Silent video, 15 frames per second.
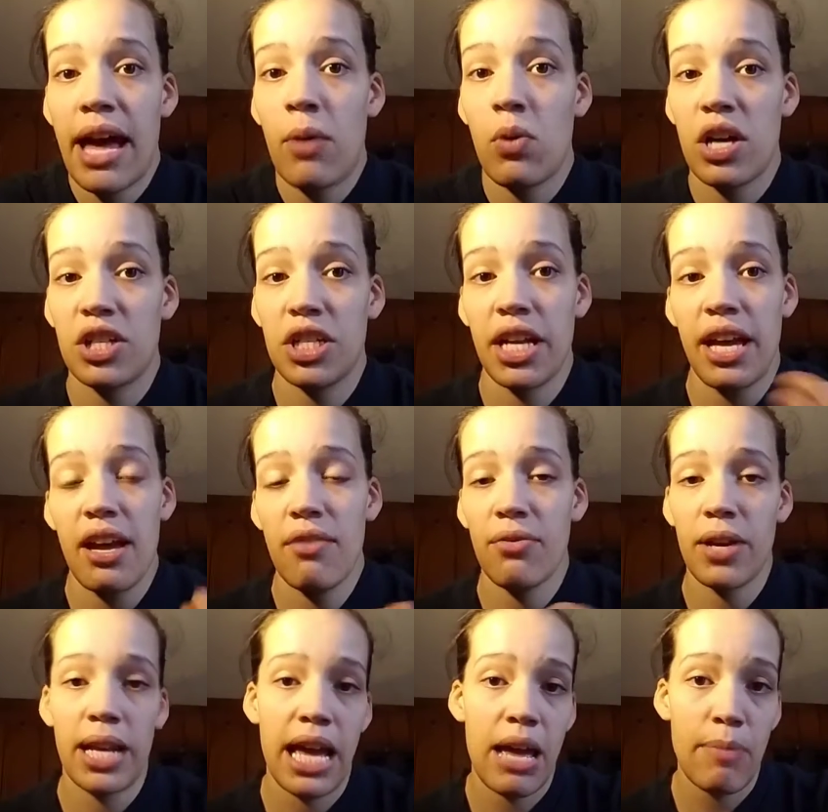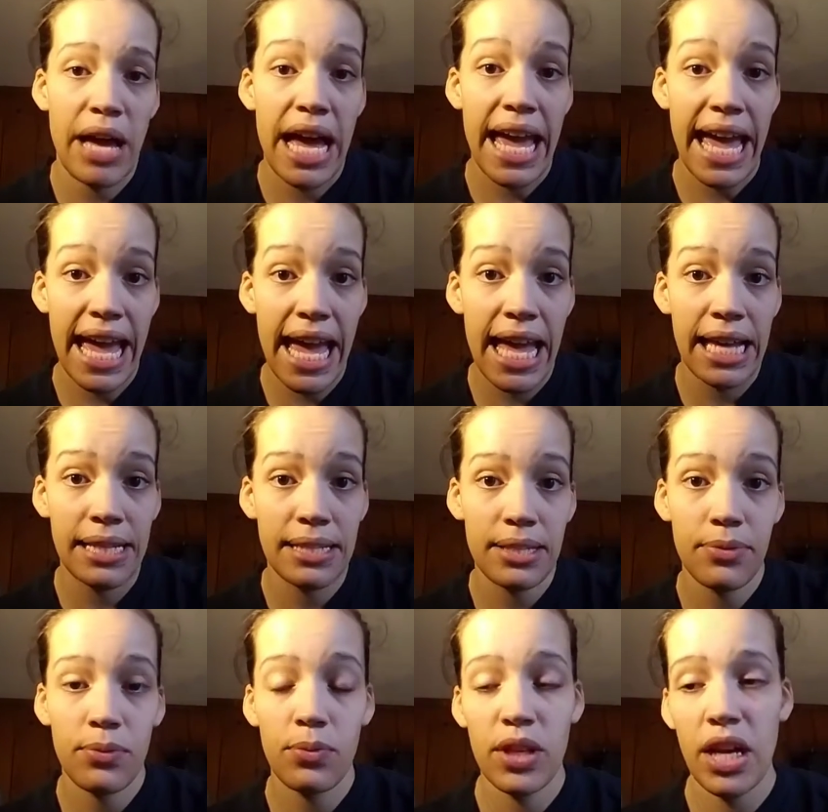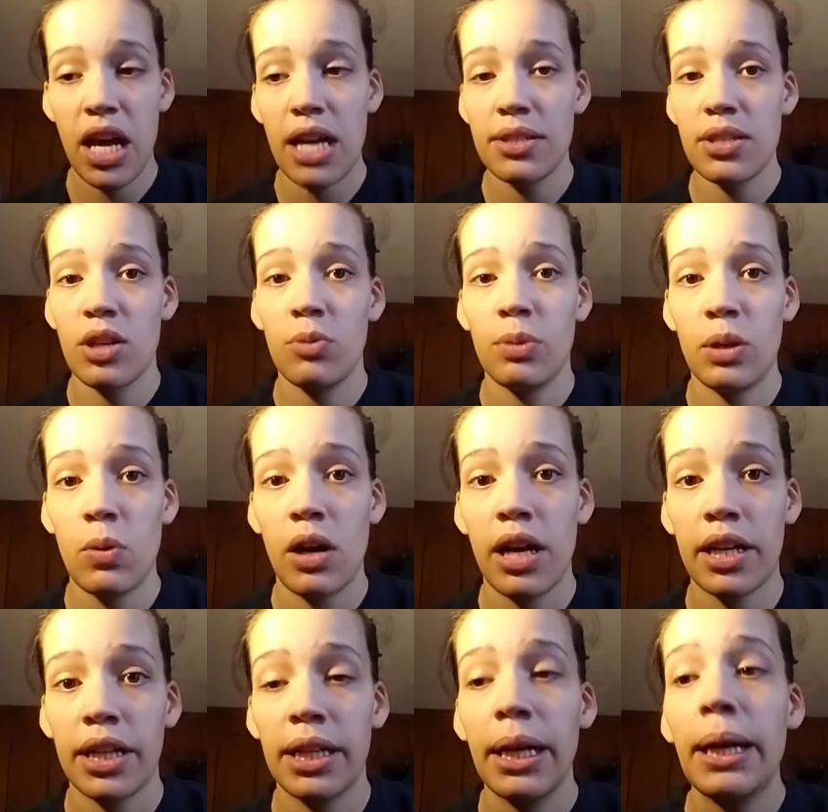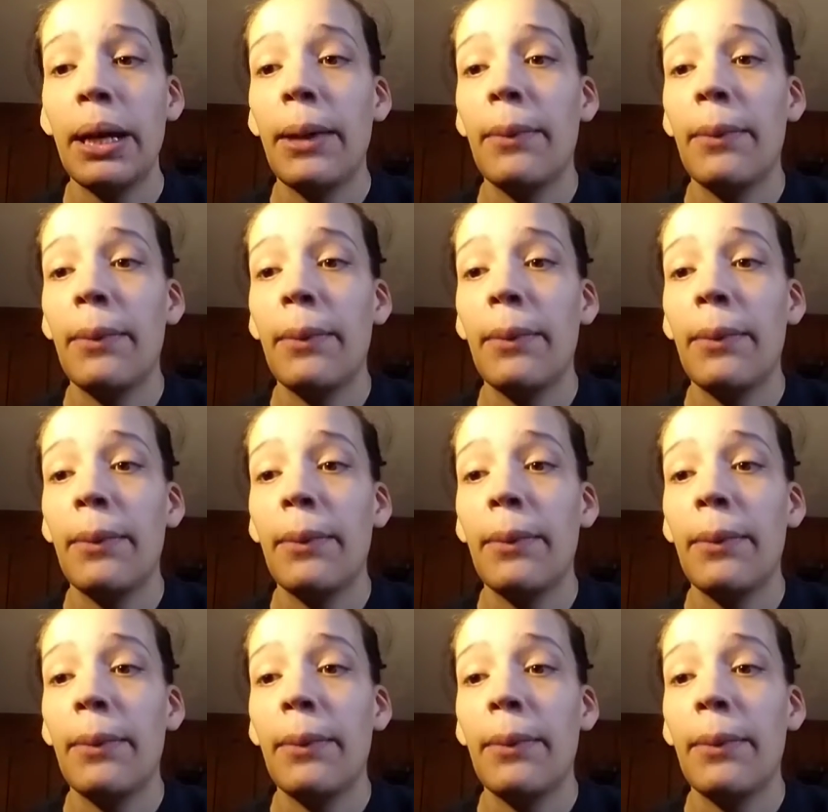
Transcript: I wash it every day by hand with hot soapy water,